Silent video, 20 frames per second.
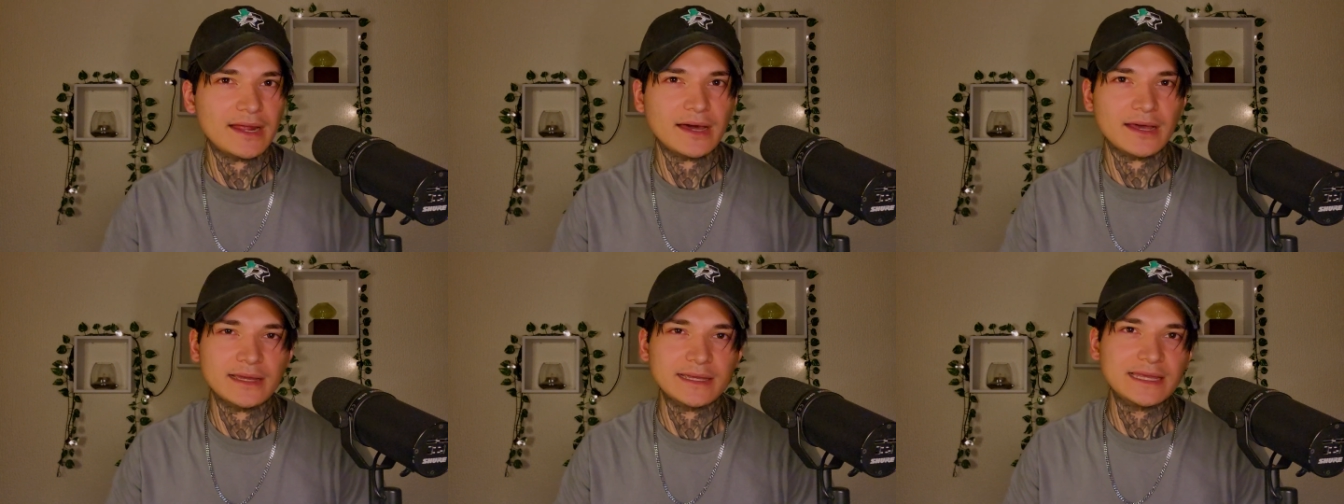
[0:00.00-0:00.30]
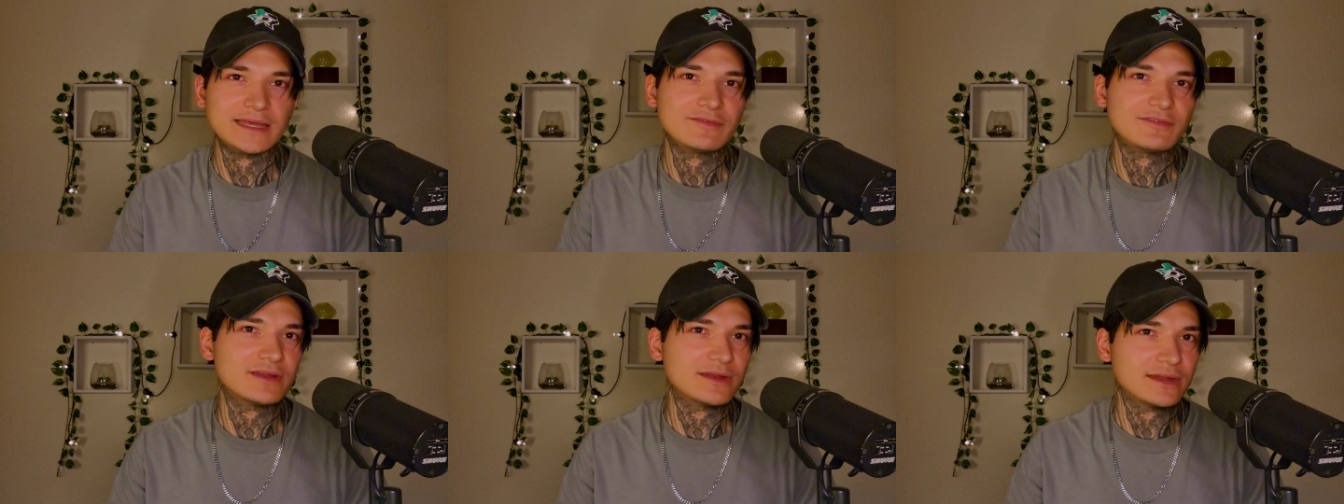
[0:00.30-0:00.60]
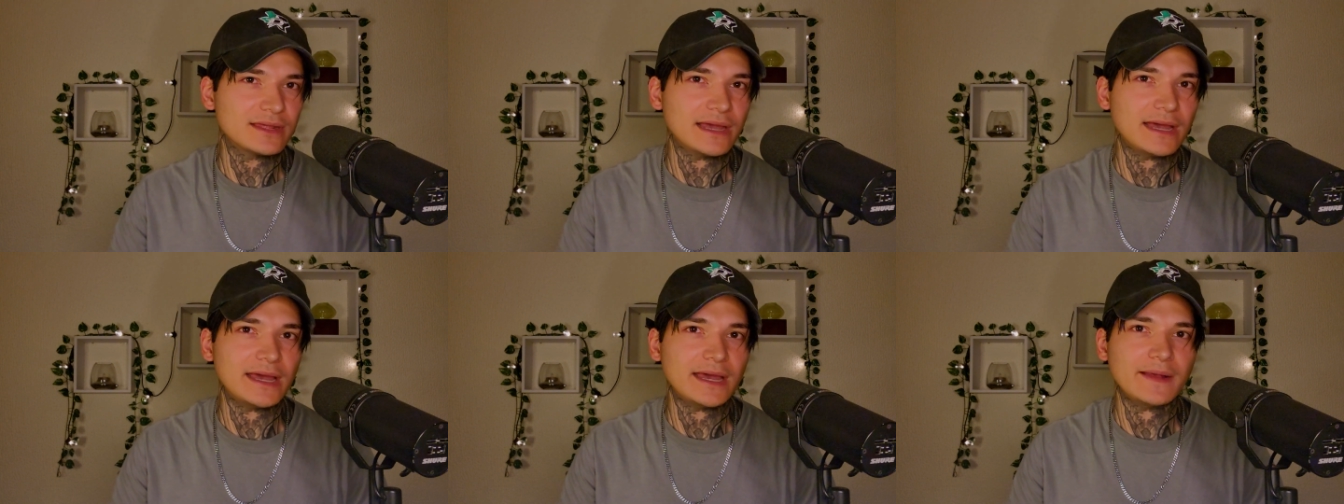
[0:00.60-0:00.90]
on a given
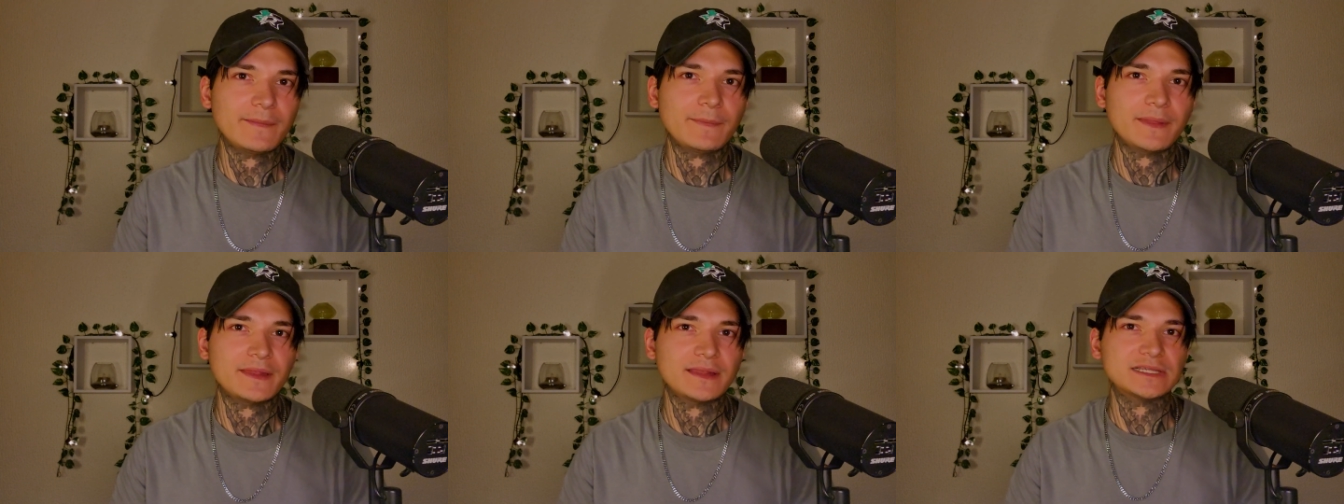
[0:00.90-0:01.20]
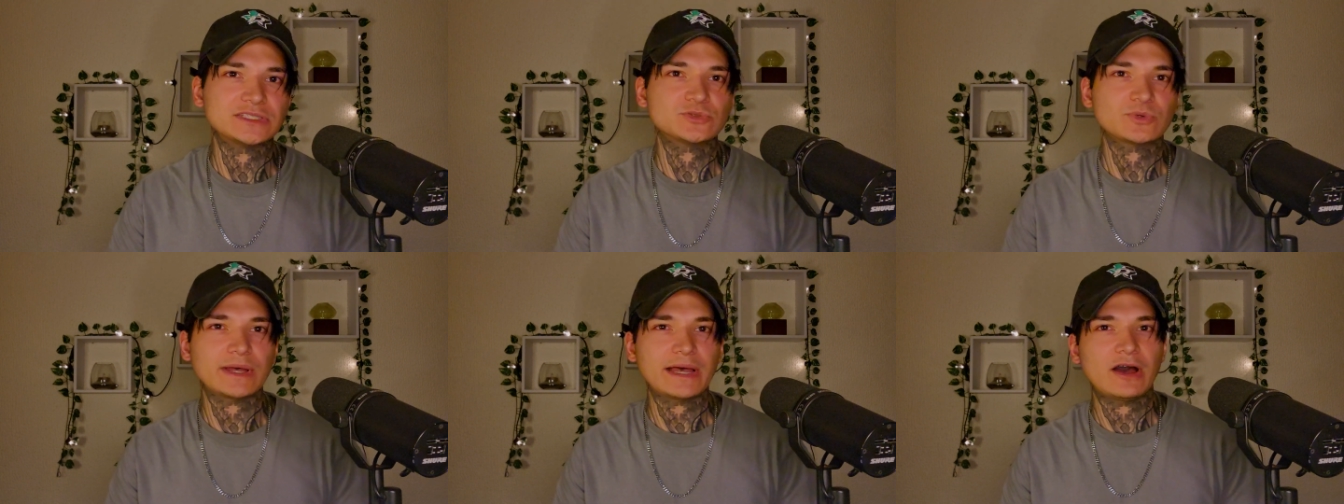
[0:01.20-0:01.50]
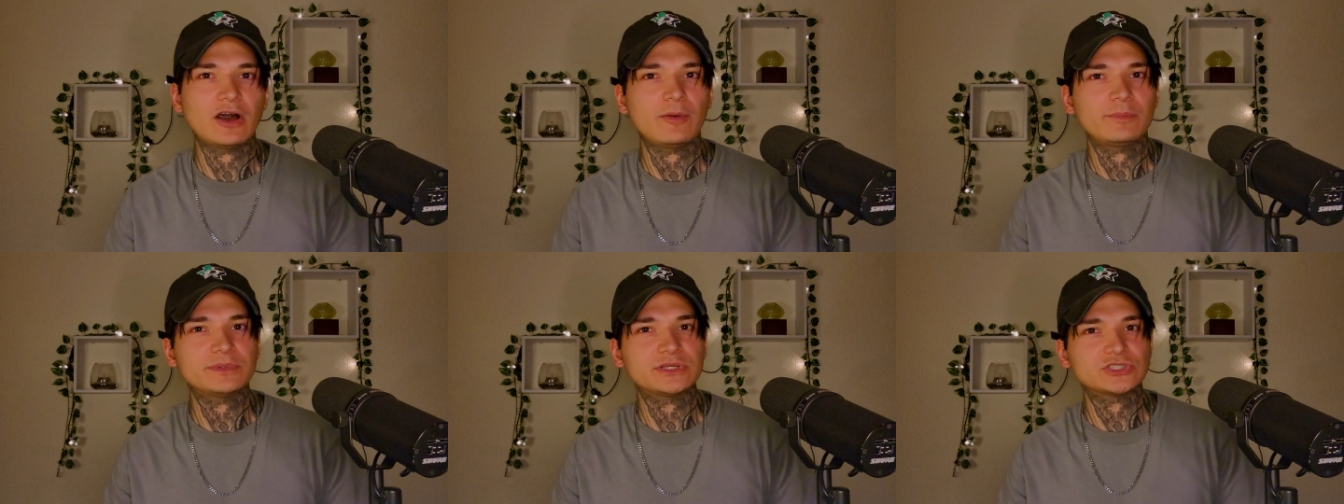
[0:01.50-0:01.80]
day, and this will
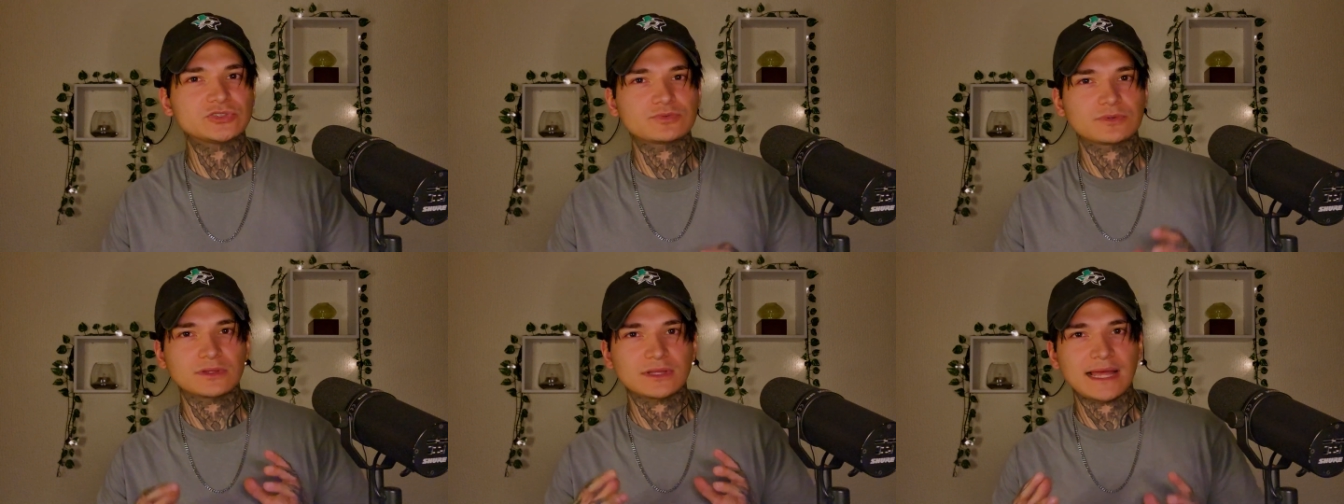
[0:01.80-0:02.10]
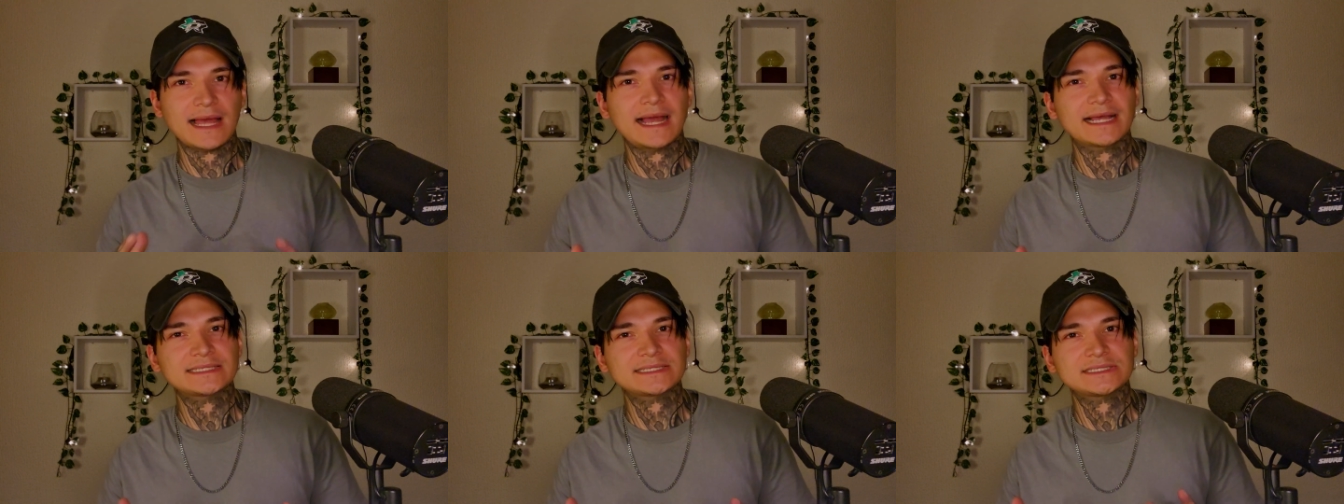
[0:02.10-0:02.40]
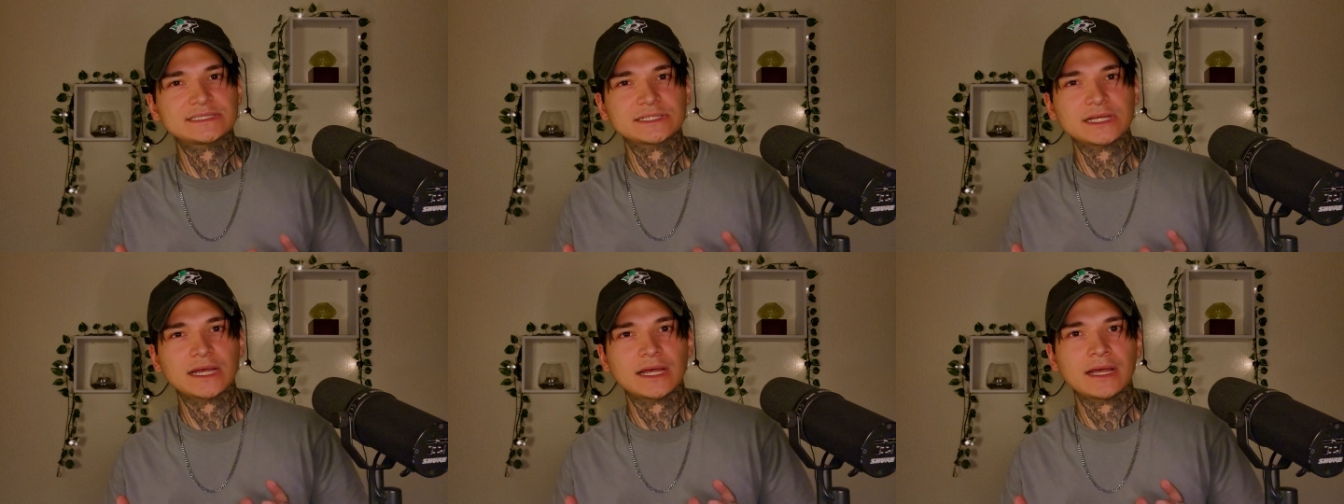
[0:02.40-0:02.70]
help just
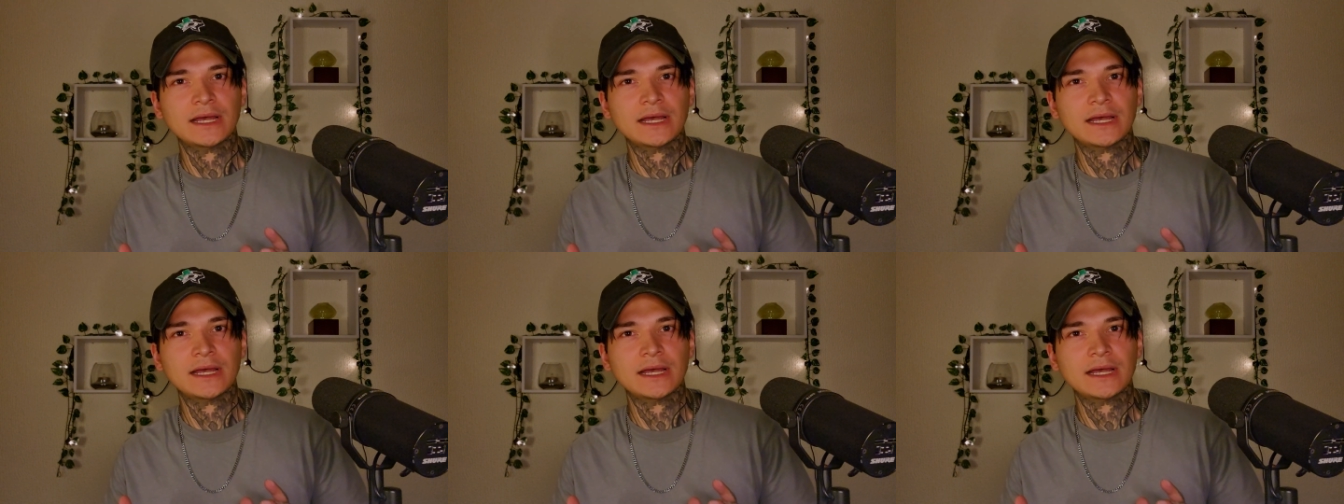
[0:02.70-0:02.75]
relax